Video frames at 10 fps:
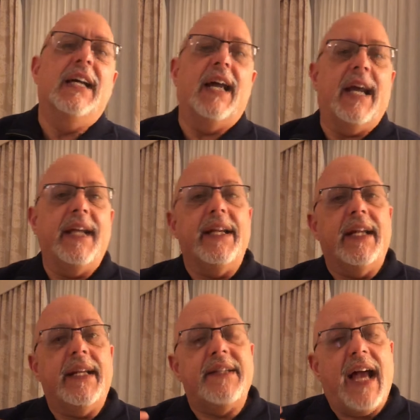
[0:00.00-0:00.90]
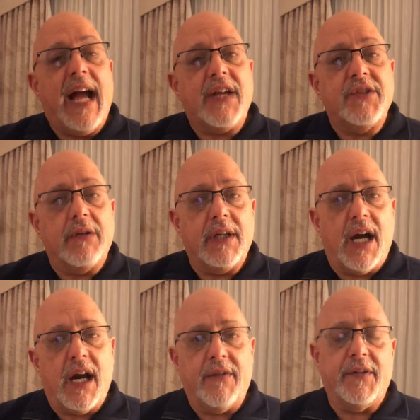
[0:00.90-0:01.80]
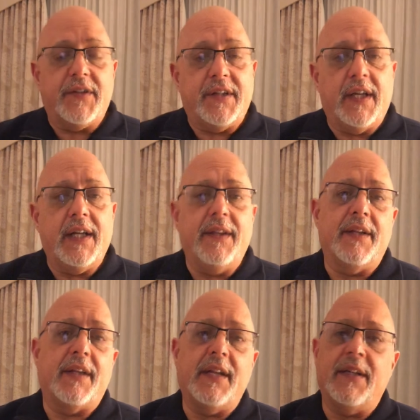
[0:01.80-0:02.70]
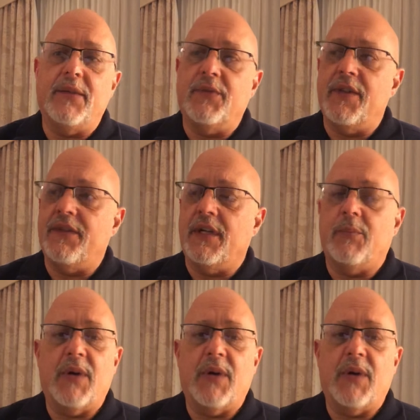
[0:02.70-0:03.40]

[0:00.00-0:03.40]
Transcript: And it's actually a Harvard study that they did with uh,